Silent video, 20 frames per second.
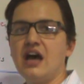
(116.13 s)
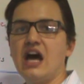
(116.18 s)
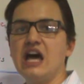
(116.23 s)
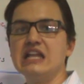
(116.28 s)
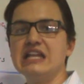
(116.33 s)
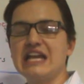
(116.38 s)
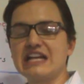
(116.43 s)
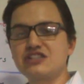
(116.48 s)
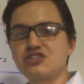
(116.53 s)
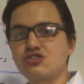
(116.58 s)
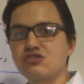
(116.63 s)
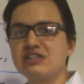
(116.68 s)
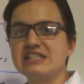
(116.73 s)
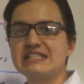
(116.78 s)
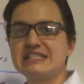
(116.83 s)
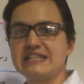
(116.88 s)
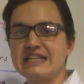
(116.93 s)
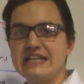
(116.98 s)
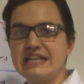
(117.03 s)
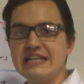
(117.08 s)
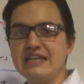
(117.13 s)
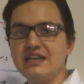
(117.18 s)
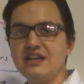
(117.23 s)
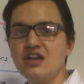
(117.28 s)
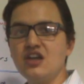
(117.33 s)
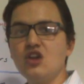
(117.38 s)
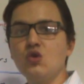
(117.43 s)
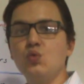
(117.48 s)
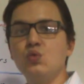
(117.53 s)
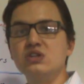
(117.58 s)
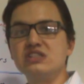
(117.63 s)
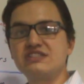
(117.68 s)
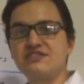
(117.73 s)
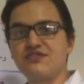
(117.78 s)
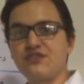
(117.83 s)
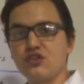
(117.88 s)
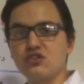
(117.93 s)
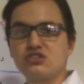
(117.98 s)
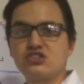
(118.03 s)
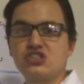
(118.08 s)
electricity was
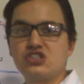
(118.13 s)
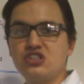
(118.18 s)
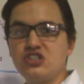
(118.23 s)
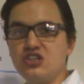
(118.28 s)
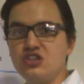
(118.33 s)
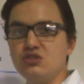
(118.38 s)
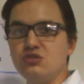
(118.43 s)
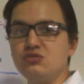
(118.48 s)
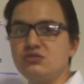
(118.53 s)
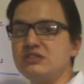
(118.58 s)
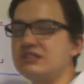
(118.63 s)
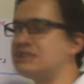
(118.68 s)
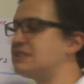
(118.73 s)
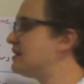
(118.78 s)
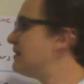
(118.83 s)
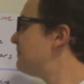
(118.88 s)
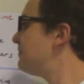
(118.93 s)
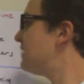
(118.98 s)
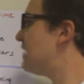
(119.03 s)
first used